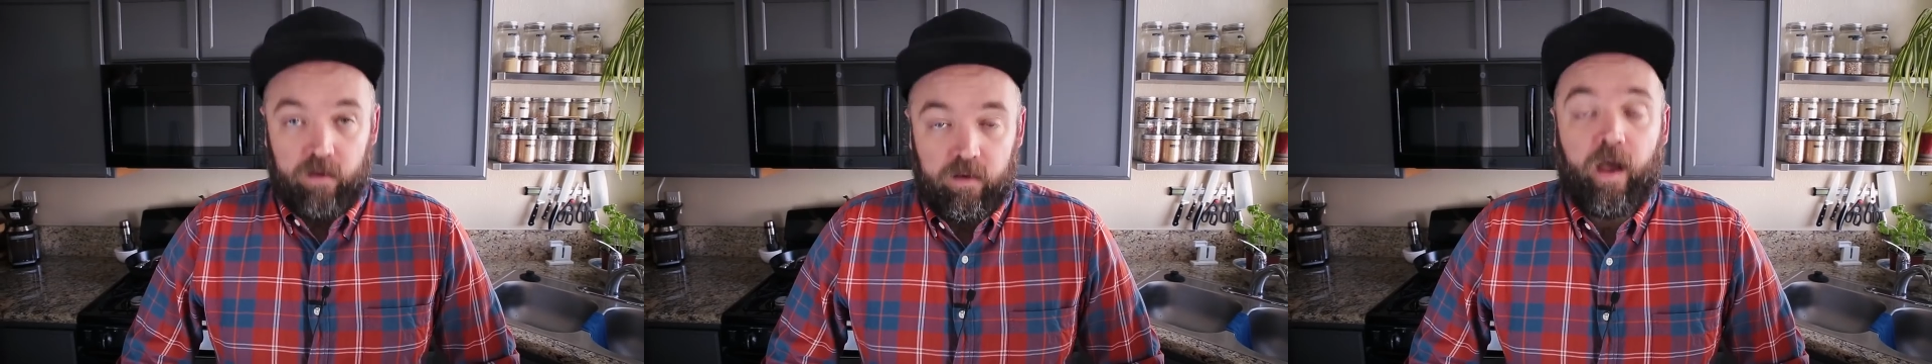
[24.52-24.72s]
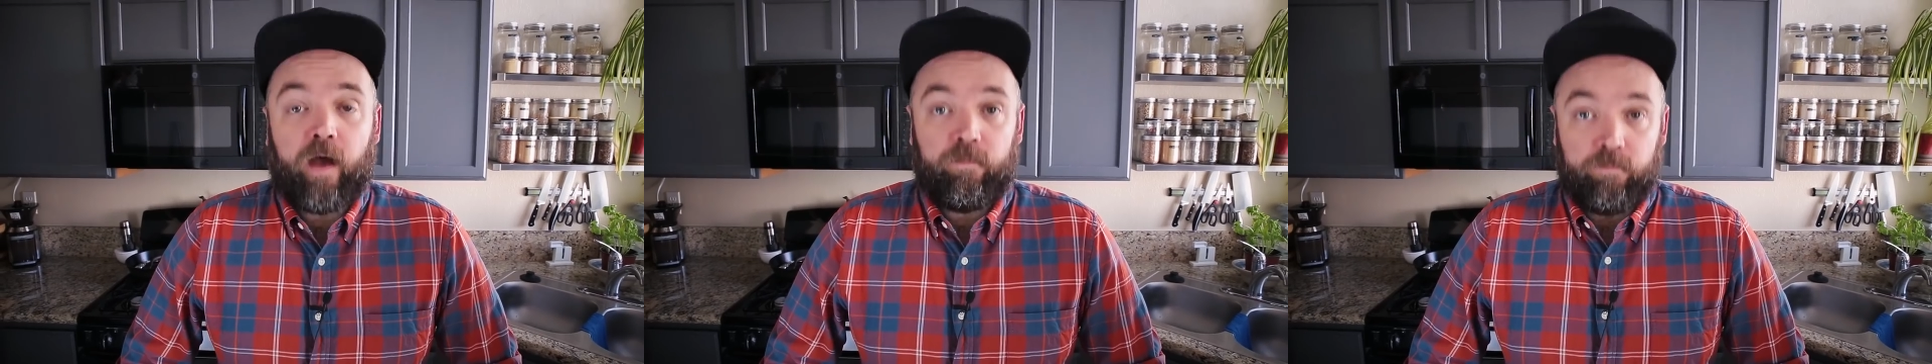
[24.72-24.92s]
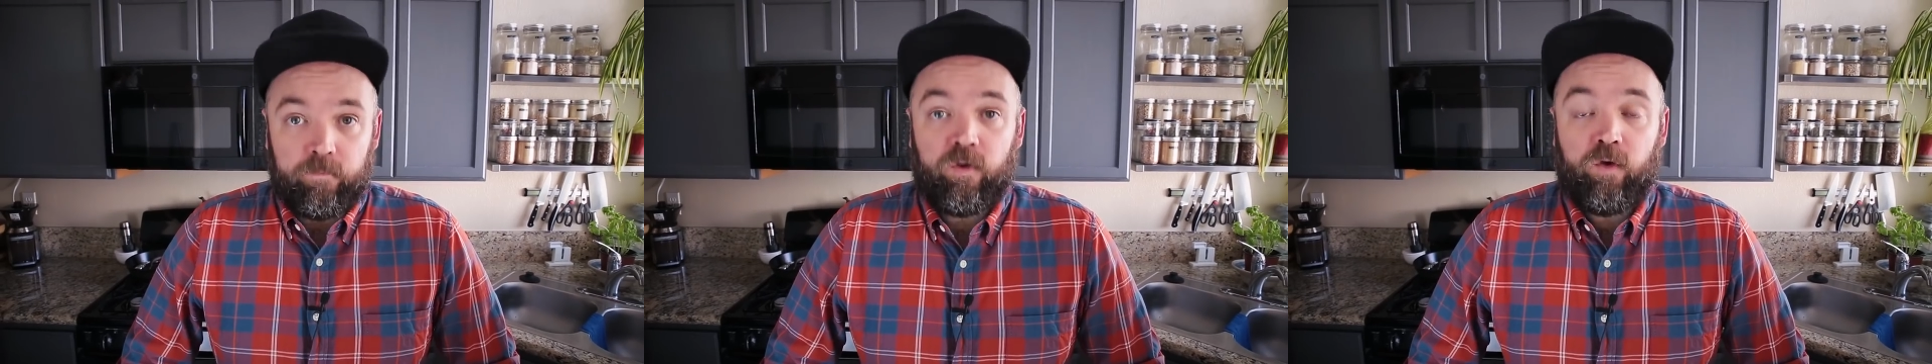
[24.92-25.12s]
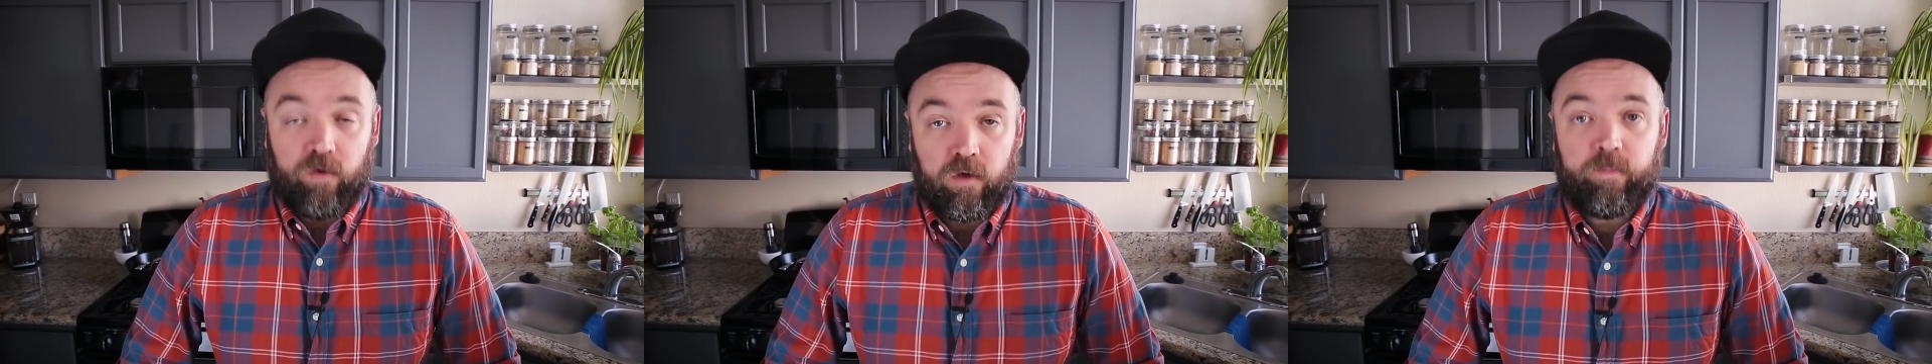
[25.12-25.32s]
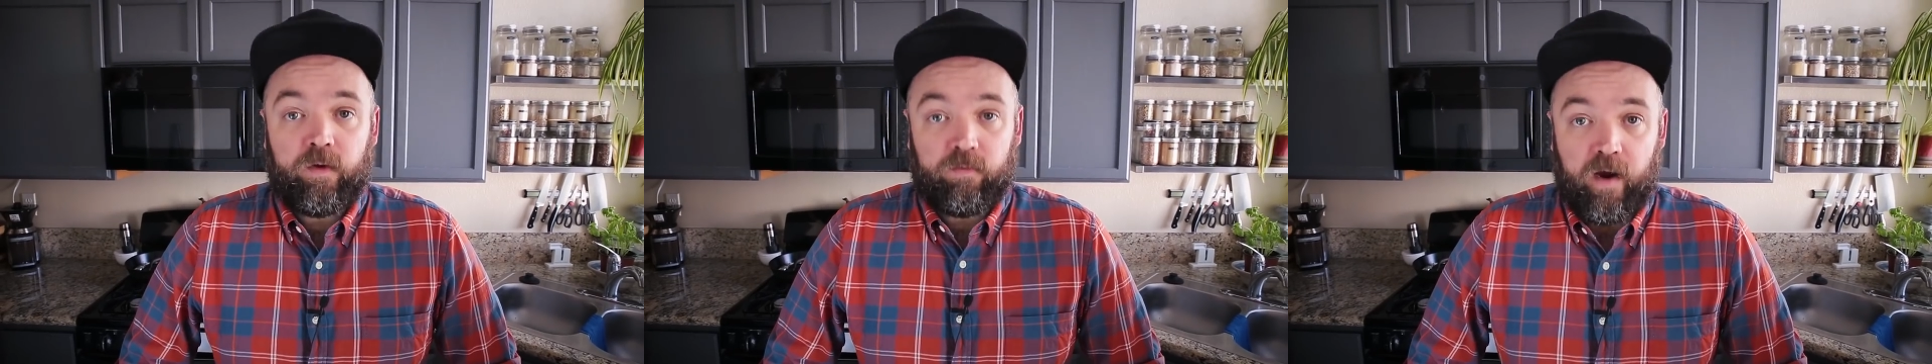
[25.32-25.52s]
Yeah, you
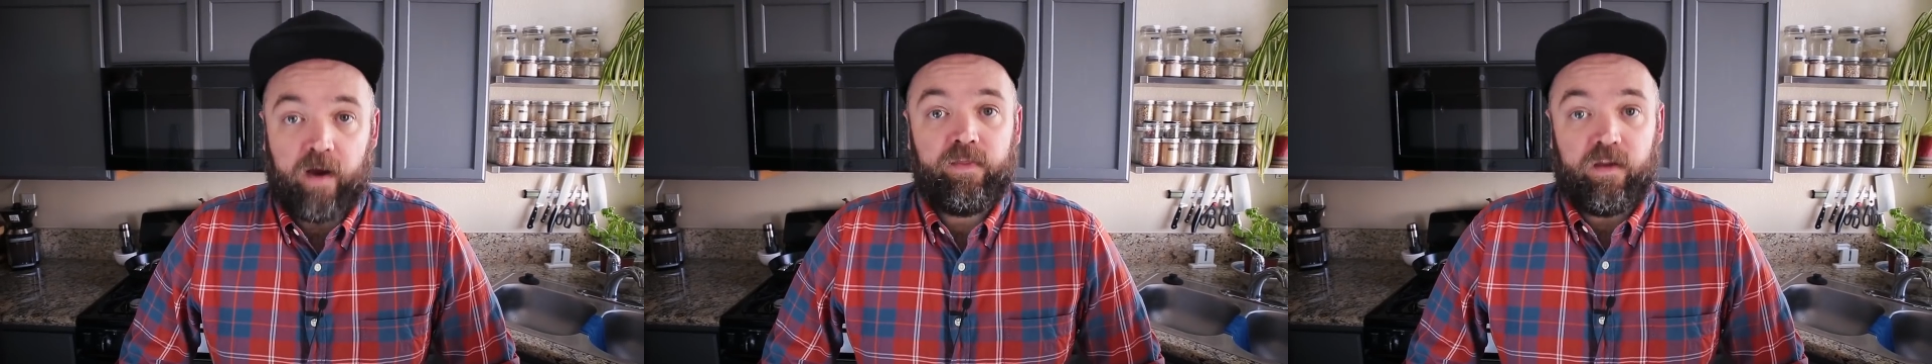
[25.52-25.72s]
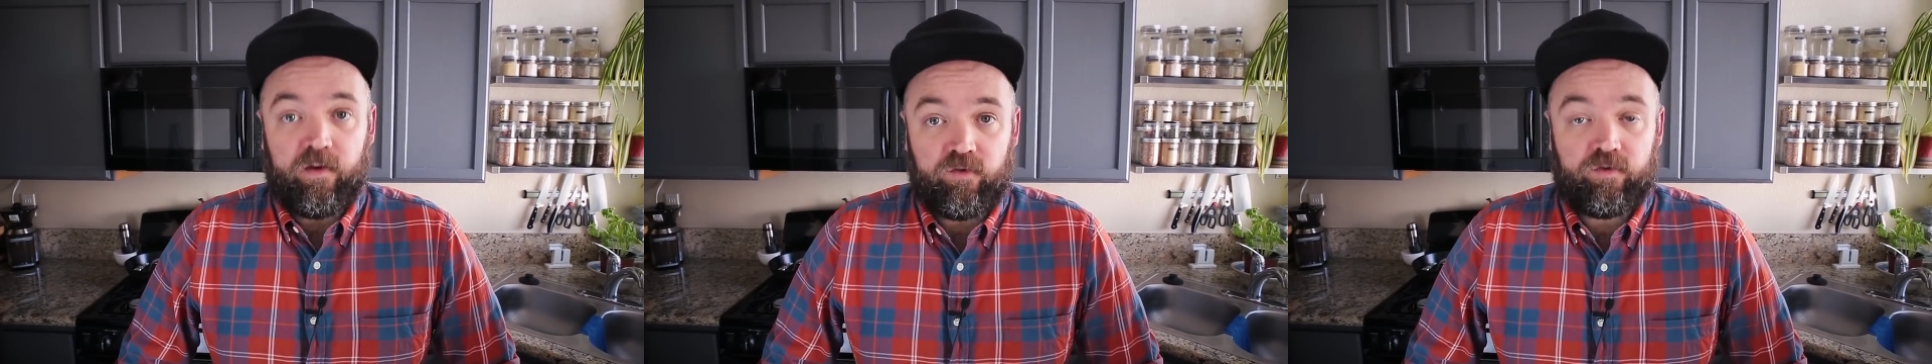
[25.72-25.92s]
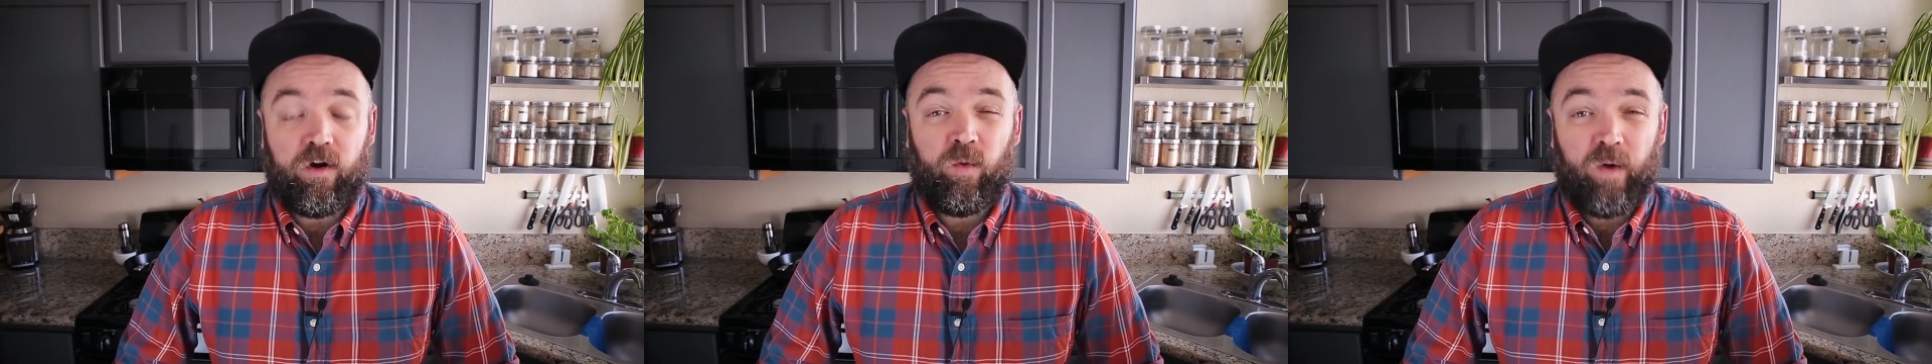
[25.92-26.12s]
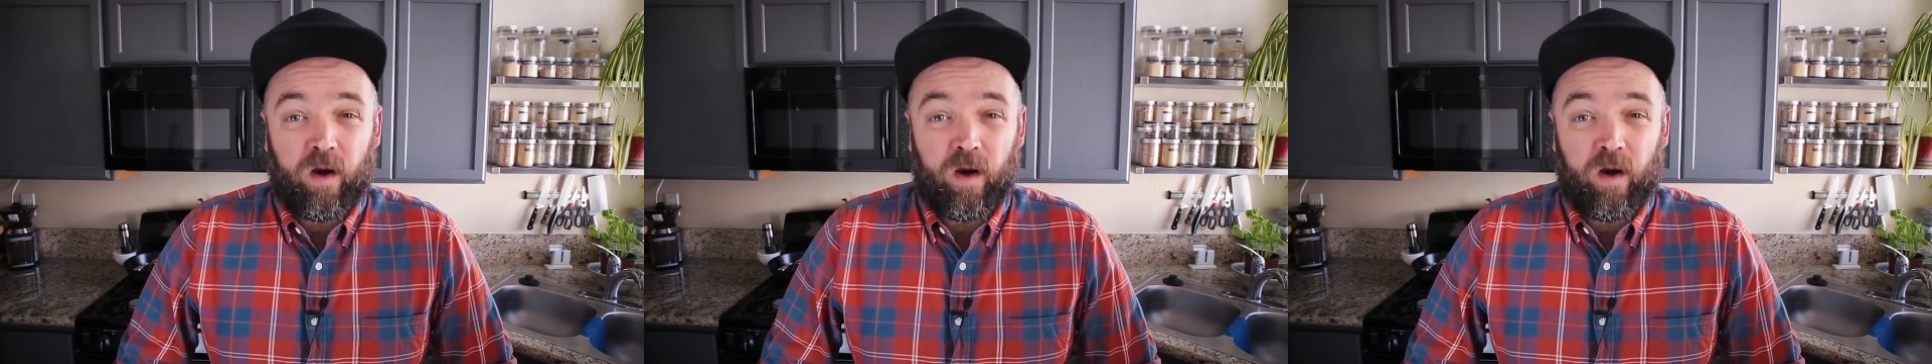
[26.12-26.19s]
heard me right in the intro.